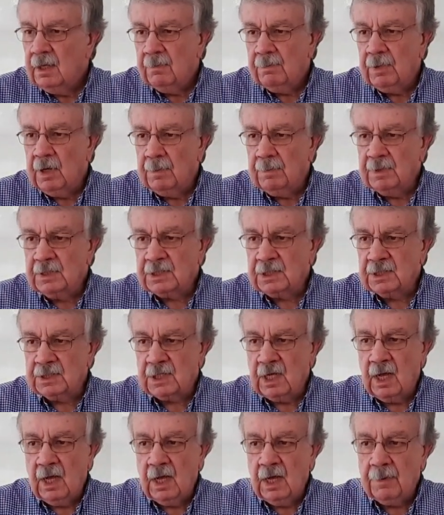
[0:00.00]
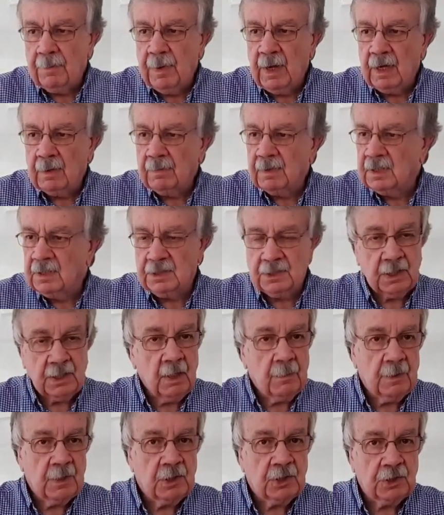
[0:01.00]
Published as a hardback by
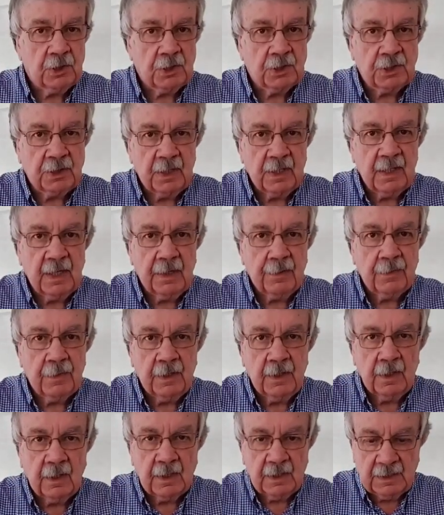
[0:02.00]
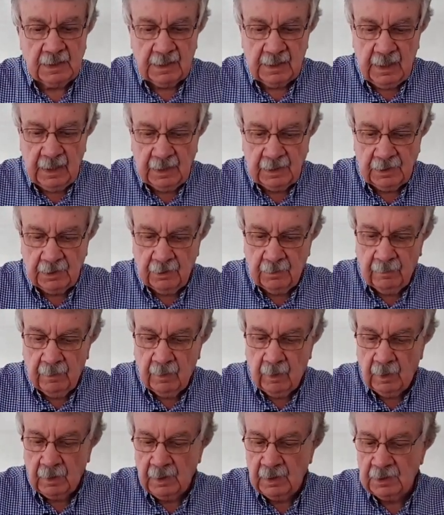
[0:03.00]
Simon & Schuster here in the United Kingdom
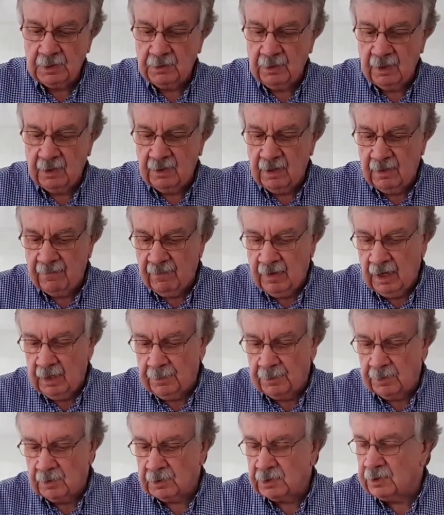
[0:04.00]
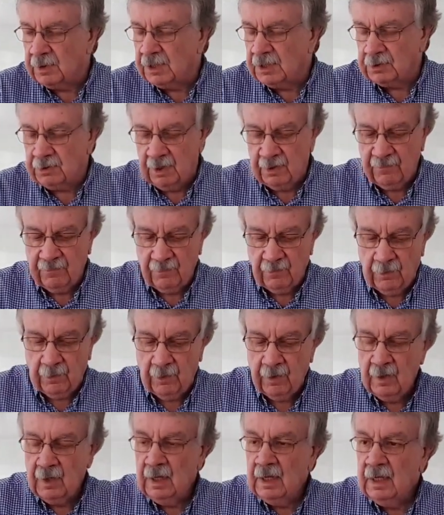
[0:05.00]
on the 25th of April
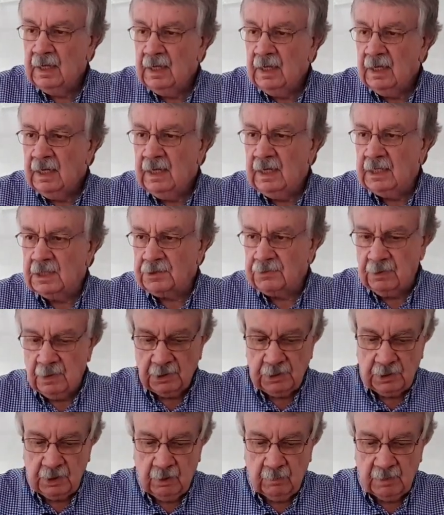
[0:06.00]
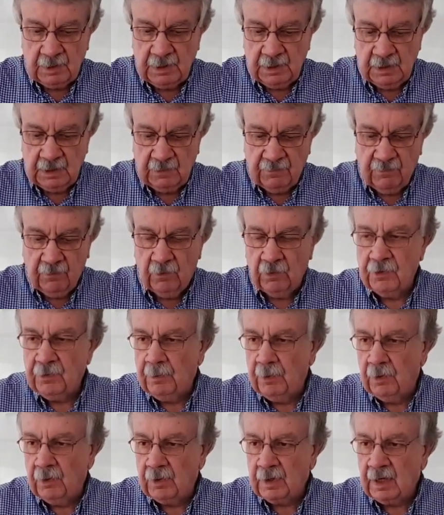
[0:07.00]
2024. It's Russ Thomas's fourth
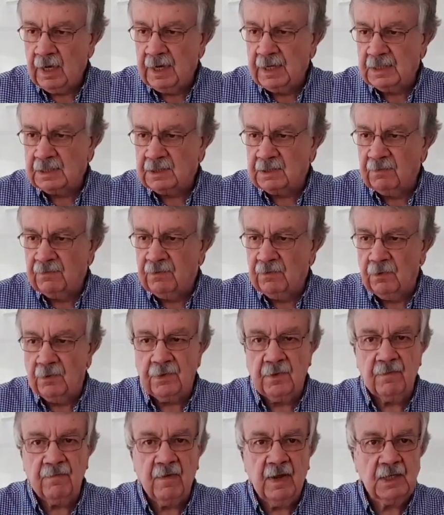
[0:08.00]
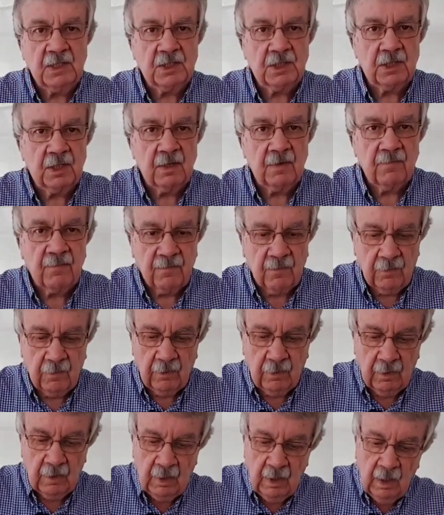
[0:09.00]
book, and it's the fourth adventure
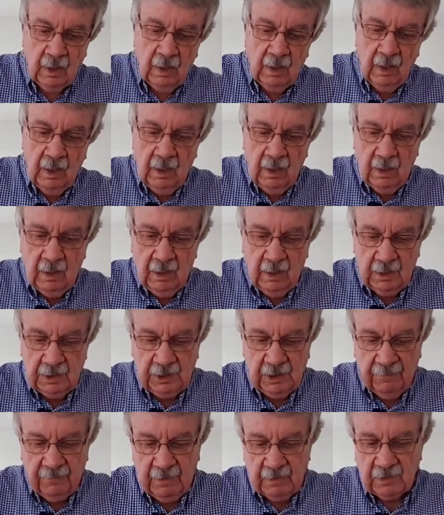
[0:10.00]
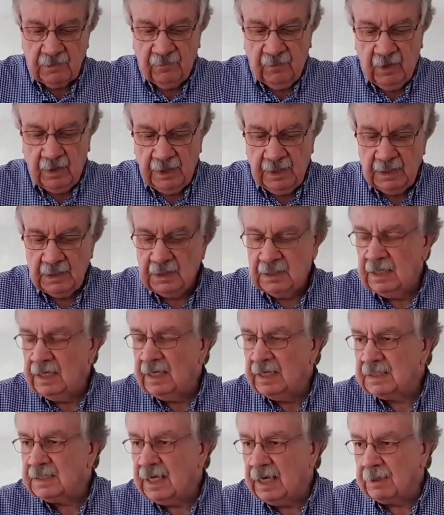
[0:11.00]
for Sheffield's finest,
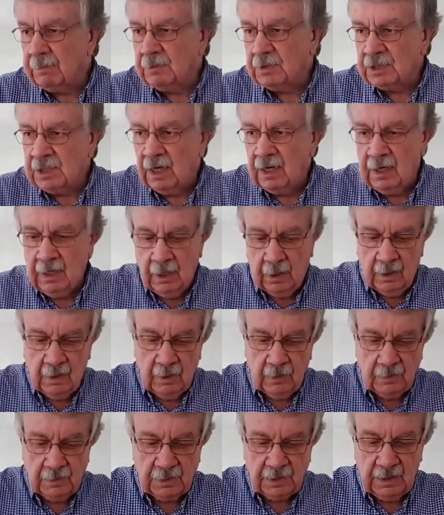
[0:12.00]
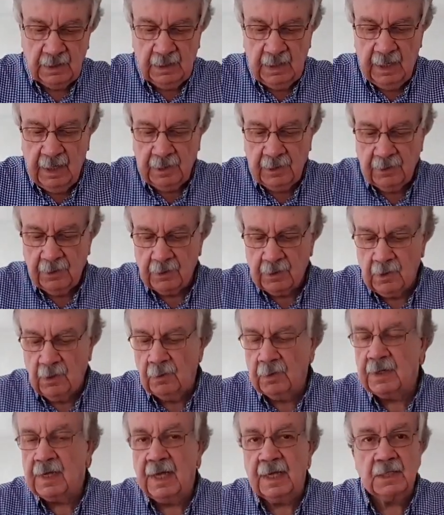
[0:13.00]
D.S. Adam Tyler, who's the head of the
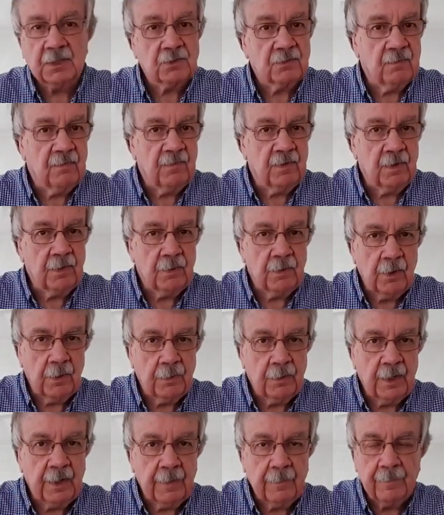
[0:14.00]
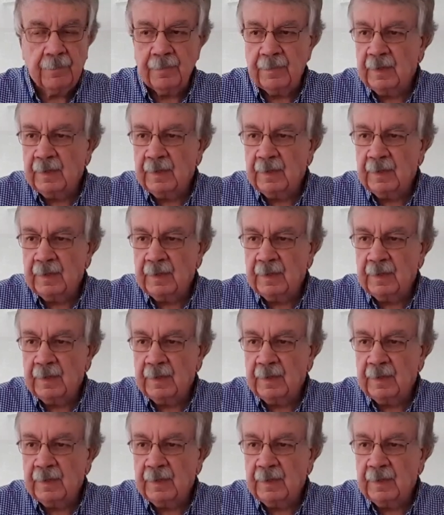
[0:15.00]
Cold Case Review Unit.